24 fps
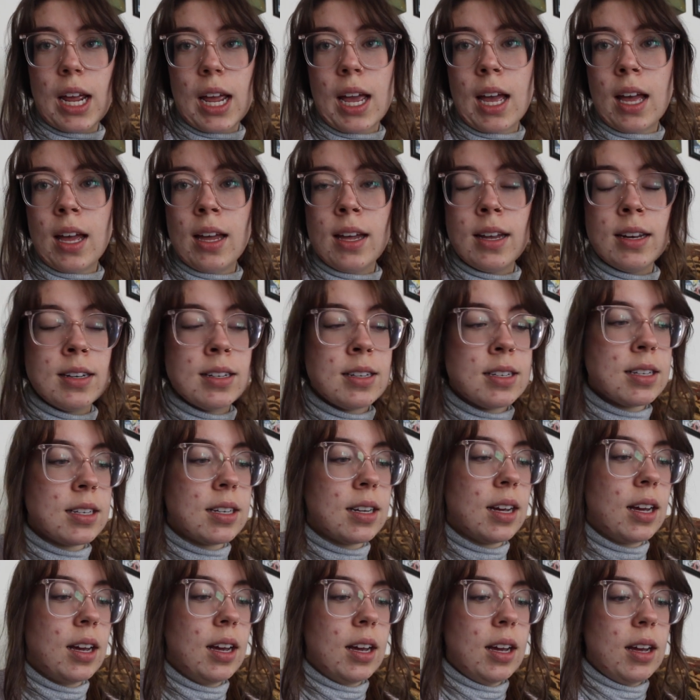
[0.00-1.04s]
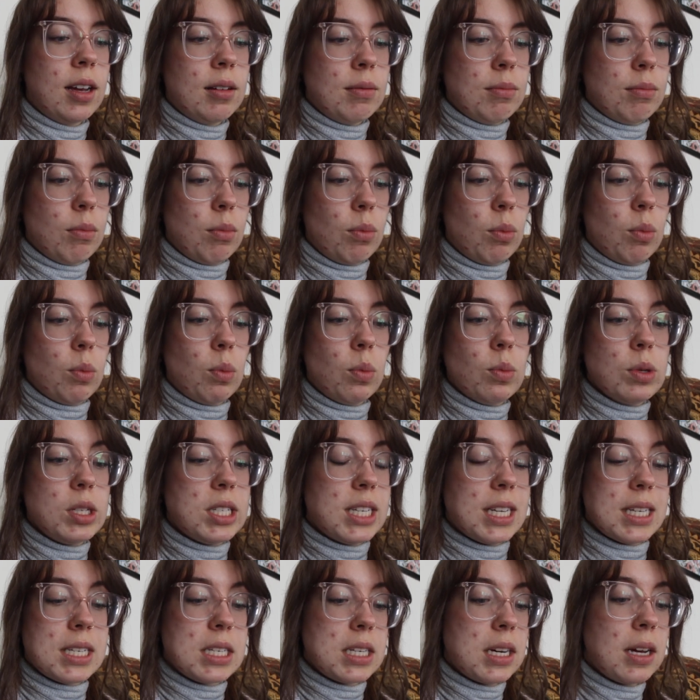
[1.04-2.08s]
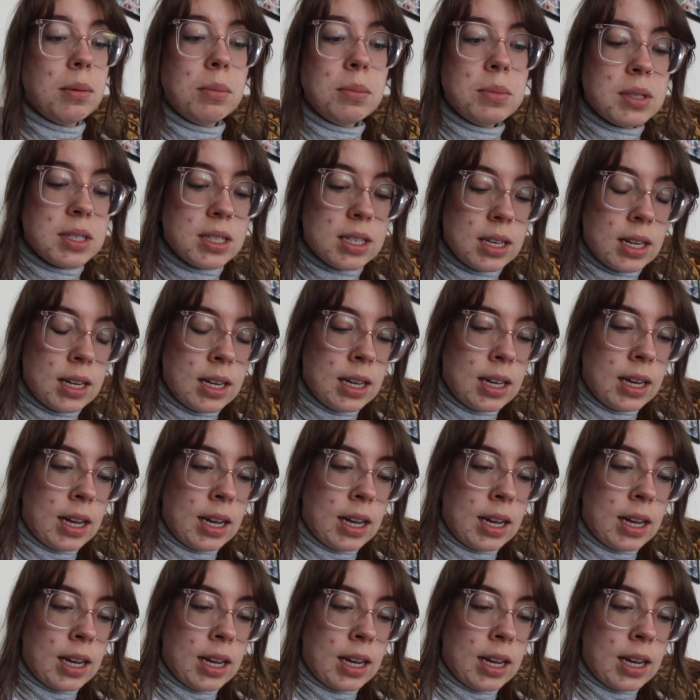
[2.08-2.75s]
and systems.